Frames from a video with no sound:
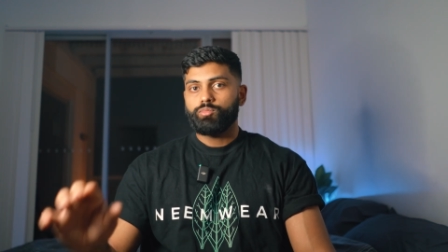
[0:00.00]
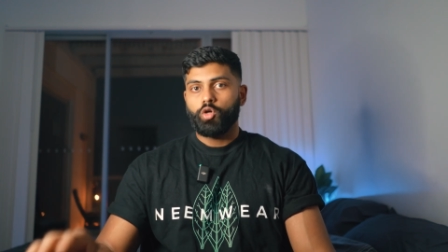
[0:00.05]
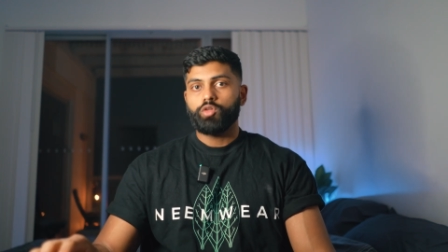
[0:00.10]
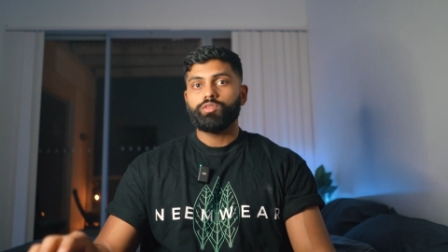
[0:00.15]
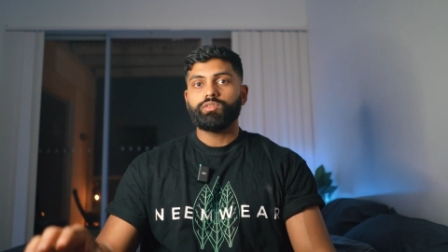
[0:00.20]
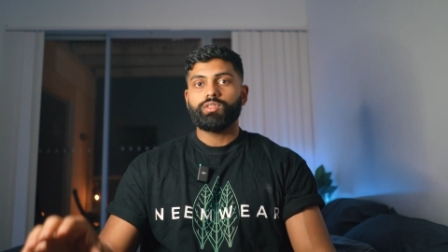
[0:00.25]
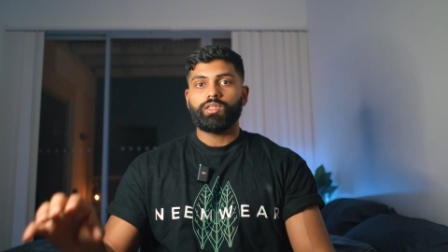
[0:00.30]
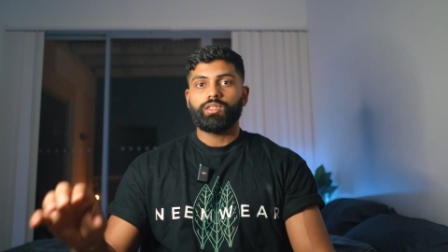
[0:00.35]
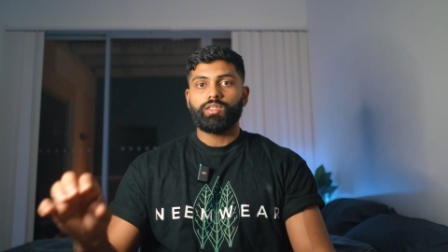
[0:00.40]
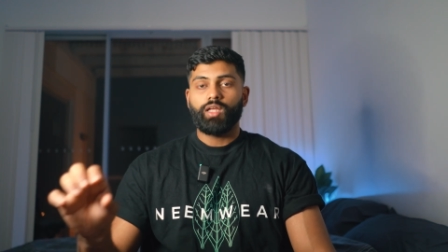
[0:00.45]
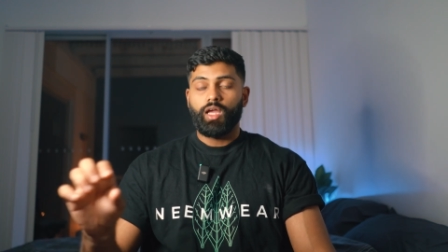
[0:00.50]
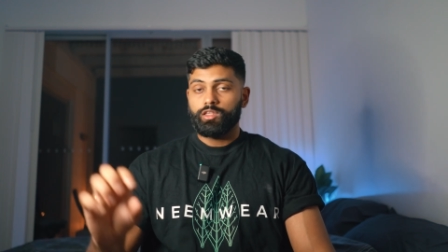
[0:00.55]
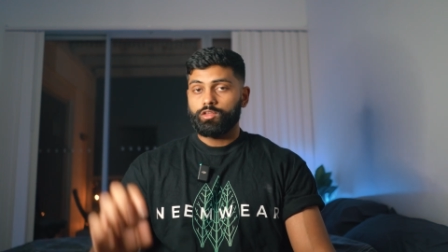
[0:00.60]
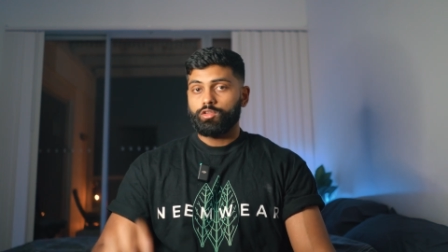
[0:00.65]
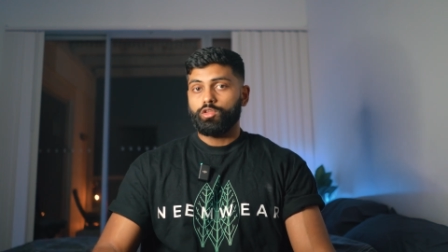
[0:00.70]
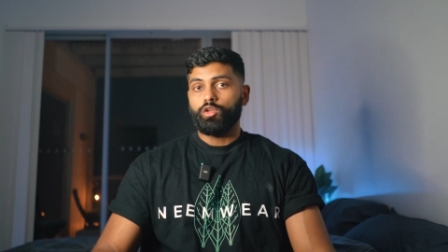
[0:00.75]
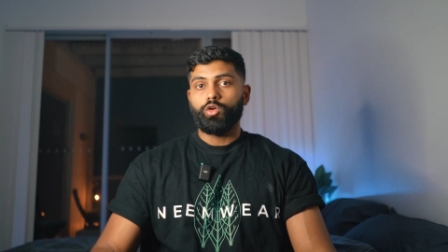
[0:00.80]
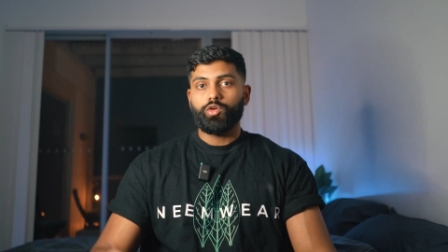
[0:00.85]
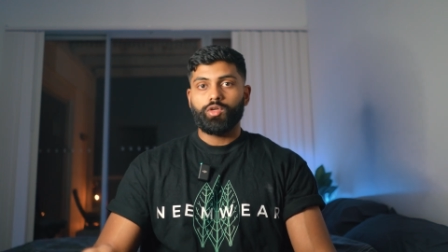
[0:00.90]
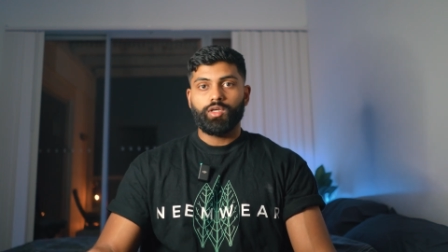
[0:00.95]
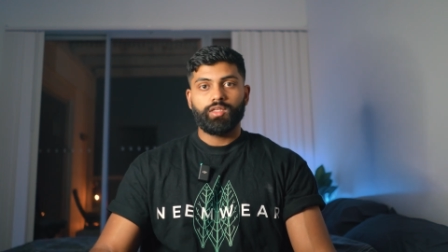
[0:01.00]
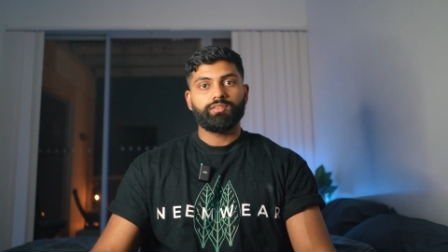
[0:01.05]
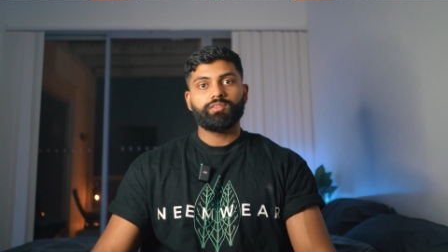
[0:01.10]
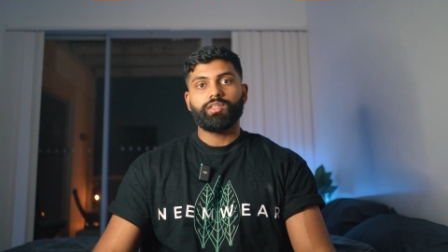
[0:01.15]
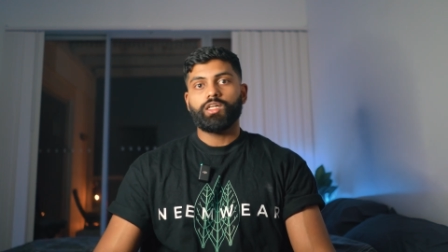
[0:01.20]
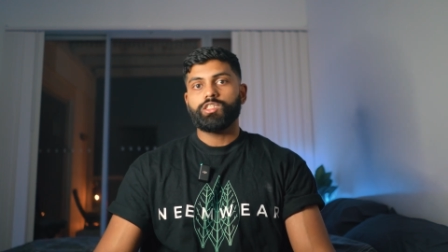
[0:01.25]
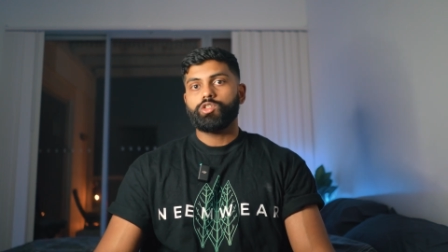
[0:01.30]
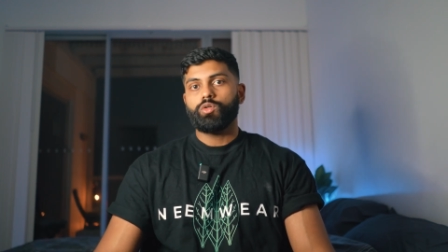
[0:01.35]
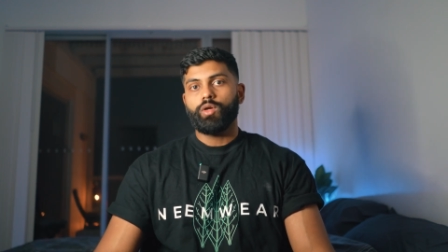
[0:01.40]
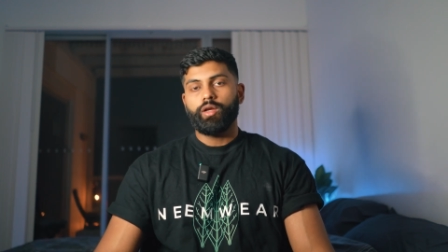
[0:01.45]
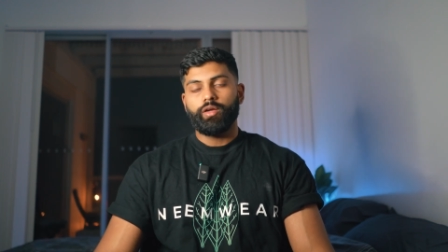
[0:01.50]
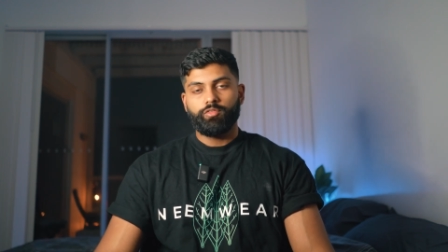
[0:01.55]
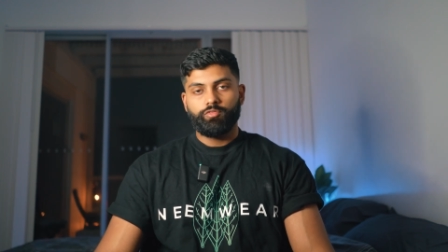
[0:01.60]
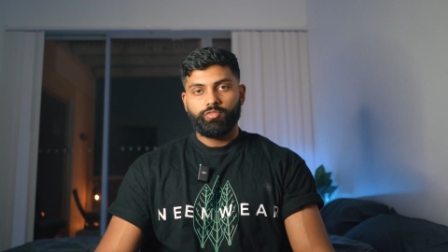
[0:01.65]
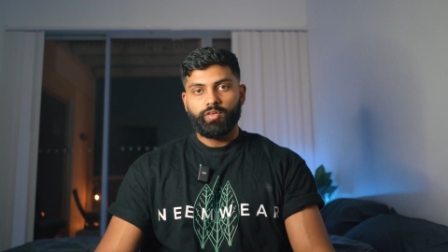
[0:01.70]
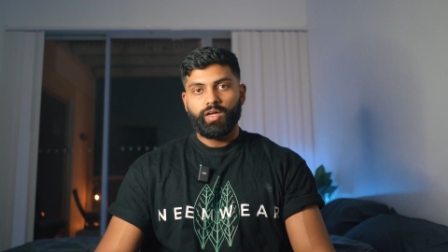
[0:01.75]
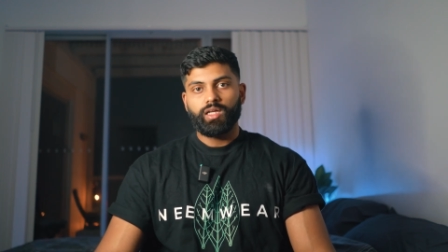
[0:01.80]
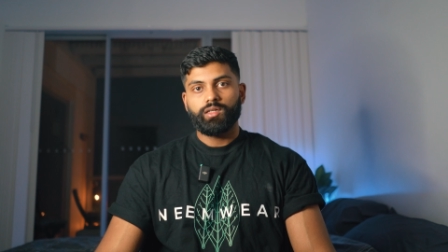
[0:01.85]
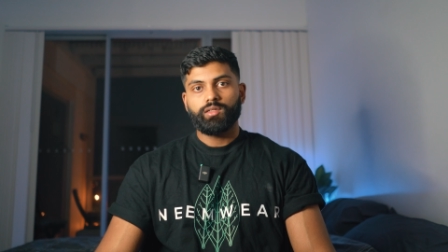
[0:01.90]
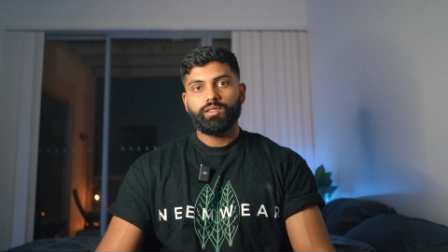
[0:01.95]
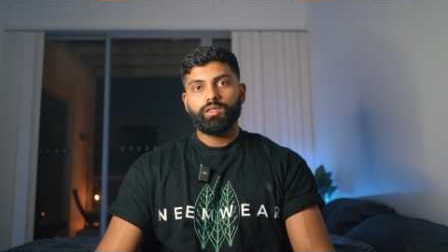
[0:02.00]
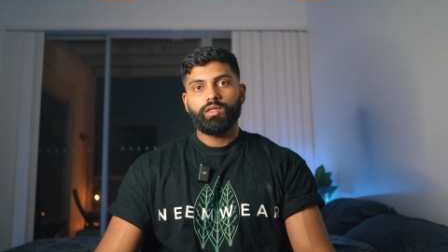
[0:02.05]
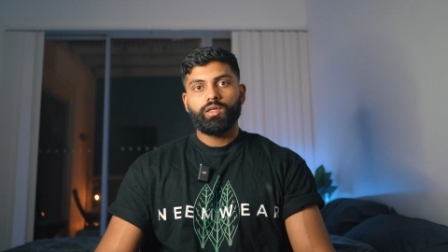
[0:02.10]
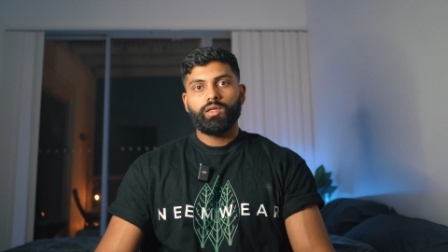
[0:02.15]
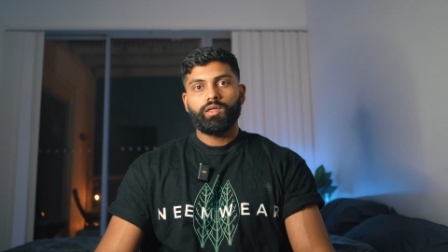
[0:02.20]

protein and low in saturated fat.